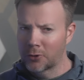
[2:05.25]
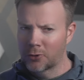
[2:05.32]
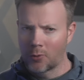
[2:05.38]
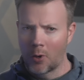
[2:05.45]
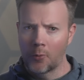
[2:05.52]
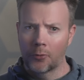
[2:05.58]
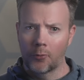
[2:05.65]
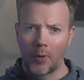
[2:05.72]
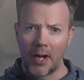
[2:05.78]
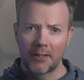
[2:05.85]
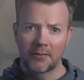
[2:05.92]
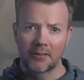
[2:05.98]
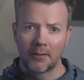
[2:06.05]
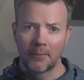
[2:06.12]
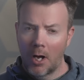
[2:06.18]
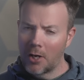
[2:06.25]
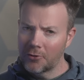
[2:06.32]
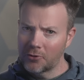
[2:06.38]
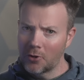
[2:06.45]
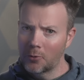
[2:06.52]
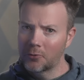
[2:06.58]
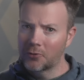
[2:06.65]
drone threats.
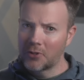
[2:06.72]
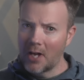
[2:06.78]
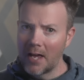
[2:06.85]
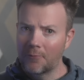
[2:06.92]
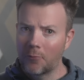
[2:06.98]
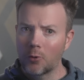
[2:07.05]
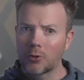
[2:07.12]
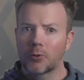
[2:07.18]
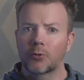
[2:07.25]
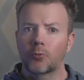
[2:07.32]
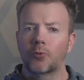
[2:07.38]
Also, Sky Fortress